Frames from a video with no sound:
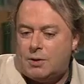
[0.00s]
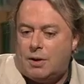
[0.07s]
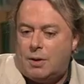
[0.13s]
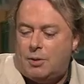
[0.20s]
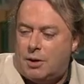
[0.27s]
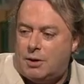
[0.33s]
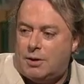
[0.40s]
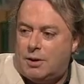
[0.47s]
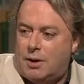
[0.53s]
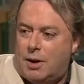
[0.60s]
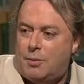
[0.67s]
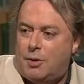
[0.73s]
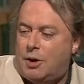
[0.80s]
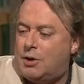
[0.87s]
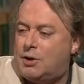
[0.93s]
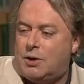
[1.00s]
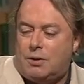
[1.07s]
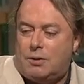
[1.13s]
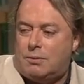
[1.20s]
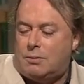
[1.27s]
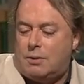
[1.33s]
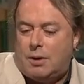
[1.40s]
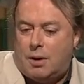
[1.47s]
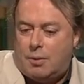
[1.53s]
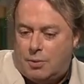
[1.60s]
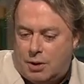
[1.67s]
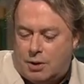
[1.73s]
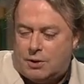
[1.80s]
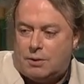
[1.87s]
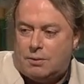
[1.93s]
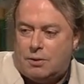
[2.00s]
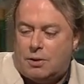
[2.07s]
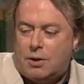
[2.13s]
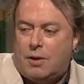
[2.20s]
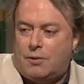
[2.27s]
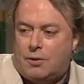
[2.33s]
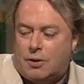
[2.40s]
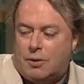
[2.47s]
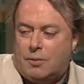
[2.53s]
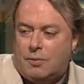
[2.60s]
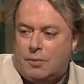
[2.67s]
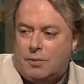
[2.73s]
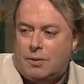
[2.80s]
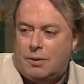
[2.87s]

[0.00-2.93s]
that's what I'm here to look after them.